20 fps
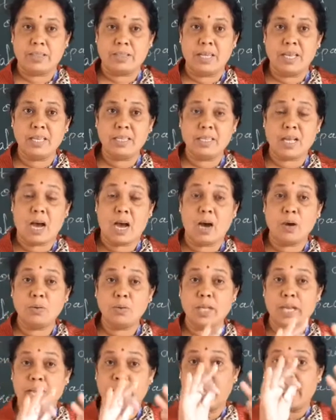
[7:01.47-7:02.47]
this how
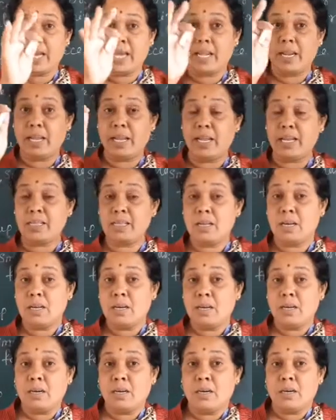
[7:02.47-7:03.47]
the air is
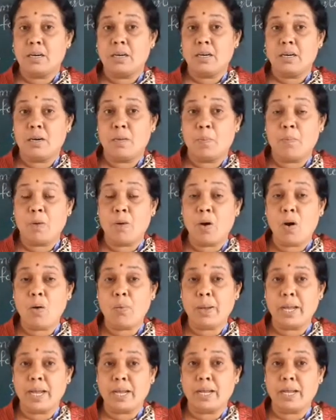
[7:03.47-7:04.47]

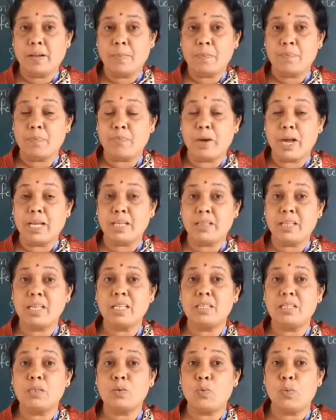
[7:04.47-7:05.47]
blowing, by
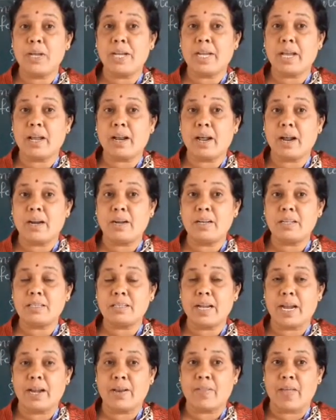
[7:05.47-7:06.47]
this we can
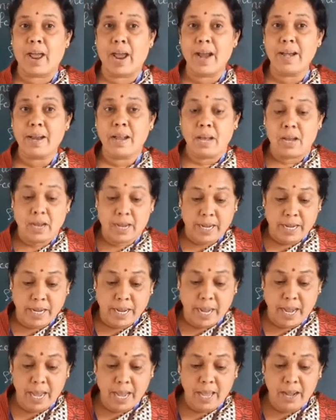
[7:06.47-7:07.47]
understand that
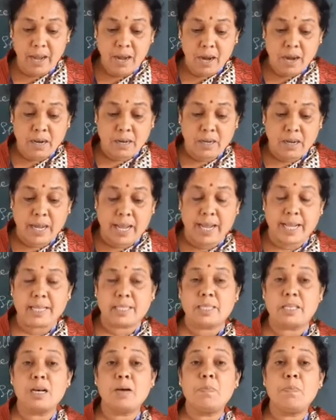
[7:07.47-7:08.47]
air
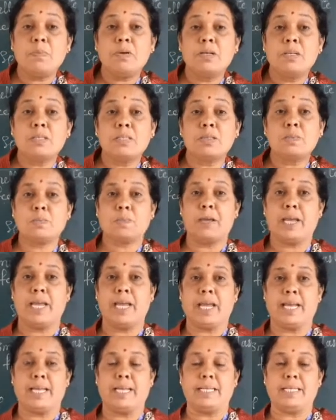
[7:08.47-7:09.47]
takes up
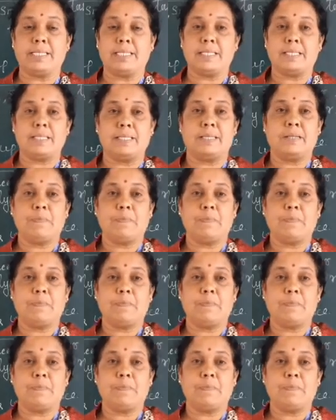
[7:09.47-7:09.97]
space.